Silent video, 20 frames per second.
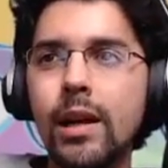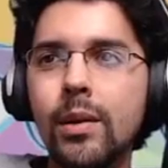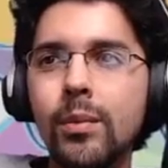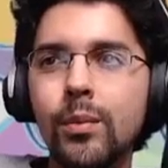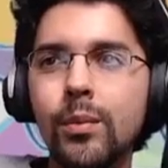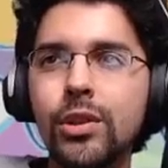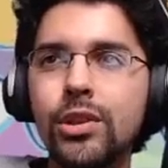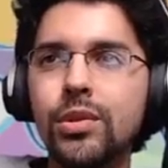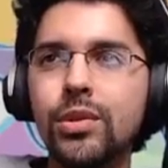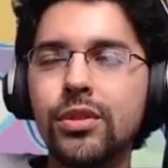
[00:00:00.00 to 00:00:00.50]

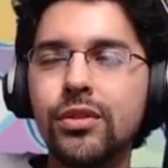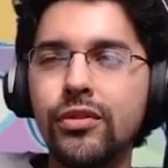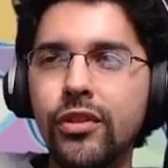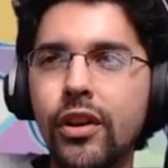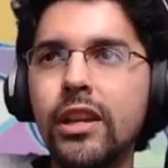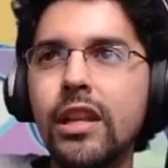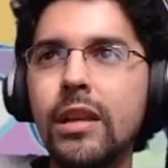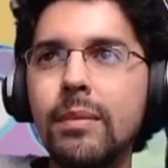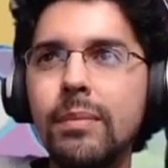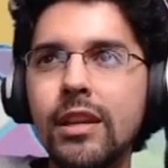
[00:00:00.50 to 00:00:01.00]
Which was
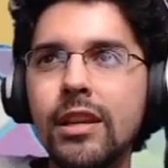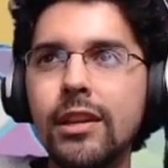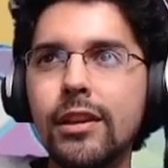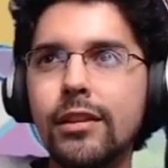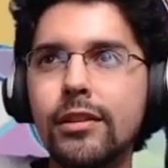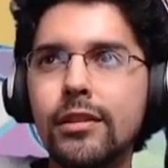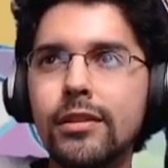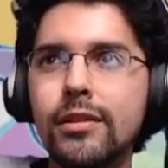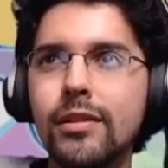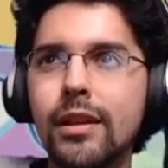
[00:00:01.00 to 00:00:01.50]
funny
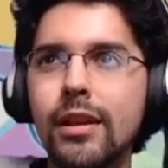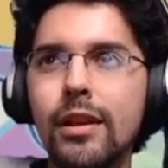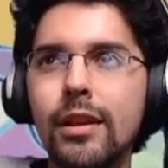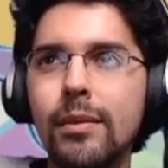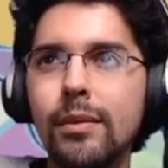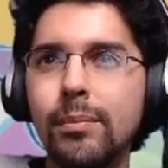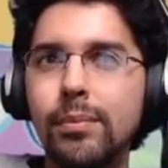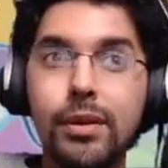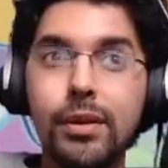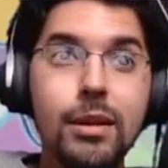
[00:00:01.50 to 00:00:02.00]
because
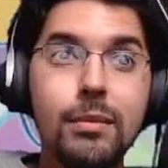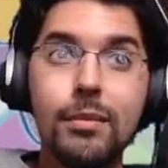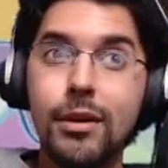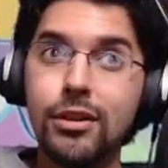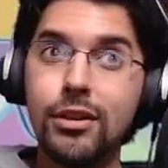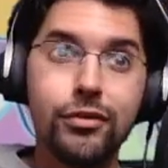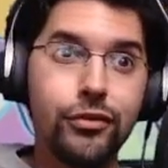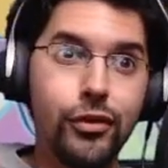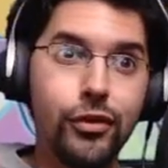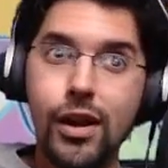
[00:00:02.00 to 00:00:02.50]
pretty
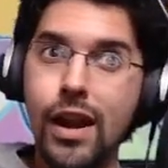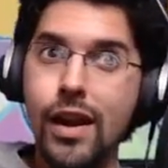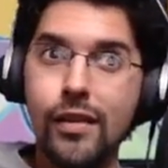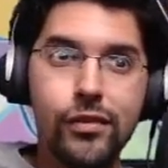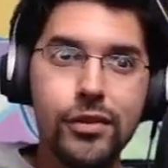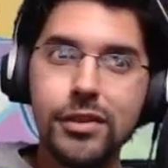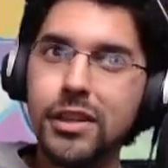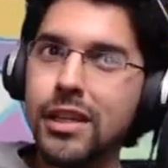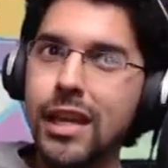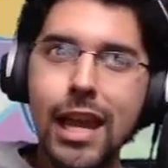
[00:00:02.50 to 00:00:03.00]
much for
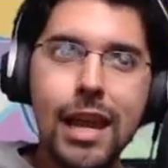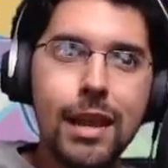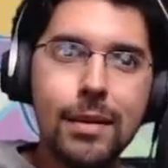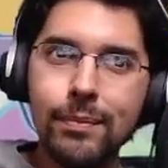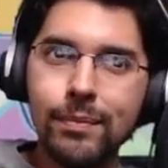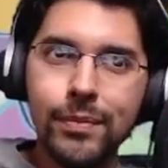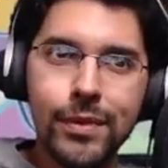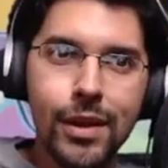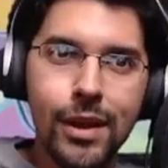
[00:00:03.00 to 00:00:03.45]
every game,